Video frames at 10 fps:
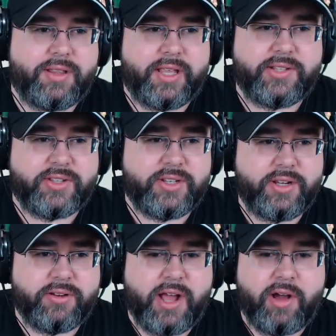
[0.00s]
Lee's in
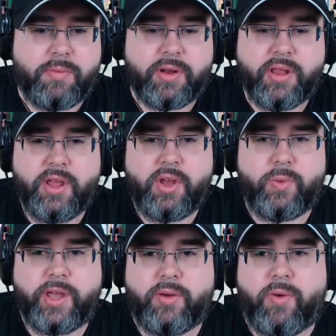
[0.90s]
here yeah. now, but
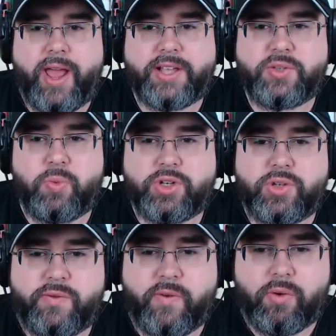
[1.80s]
we had Raz one
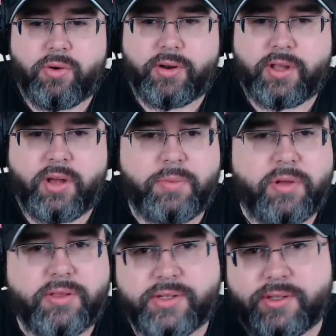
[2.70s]
two four and a couple
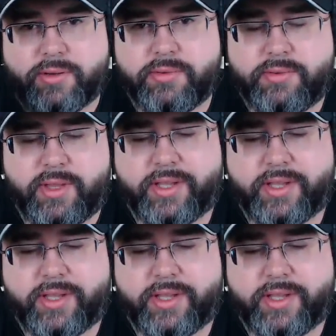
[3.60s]
others. So thanks.